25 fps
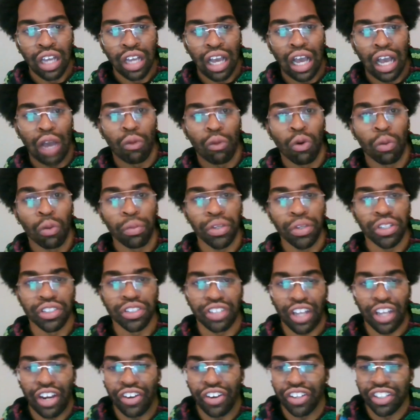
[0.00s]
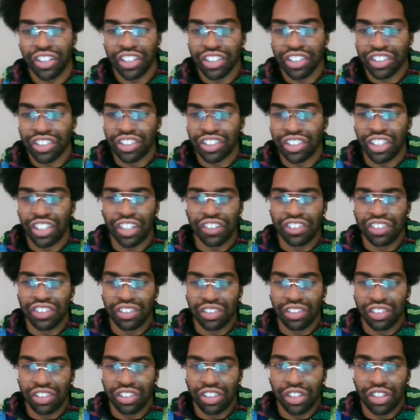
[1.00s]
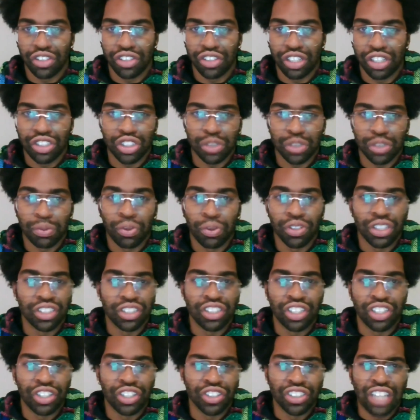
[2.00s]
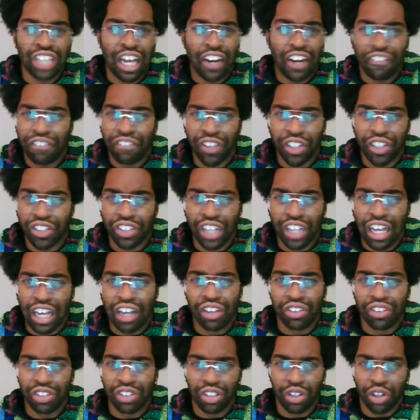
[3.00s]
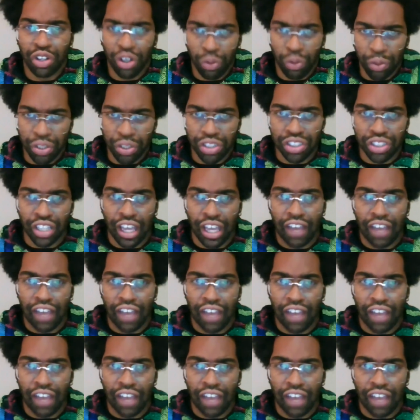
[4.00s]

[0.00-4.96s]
I won't be as arrogant as to say, as Jessica's point, that City has got it figured out, or oh, we just have